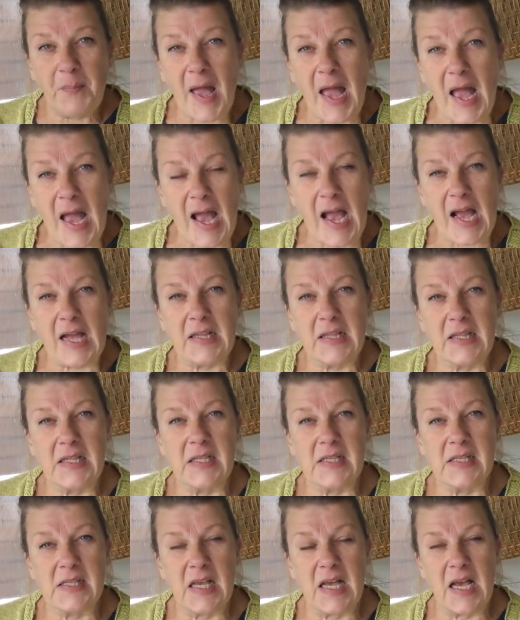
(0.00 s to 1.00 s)
bare
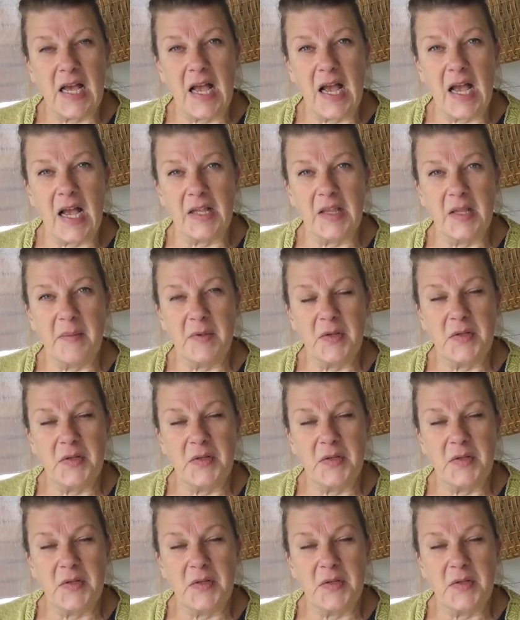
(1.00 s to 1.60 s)
hands and the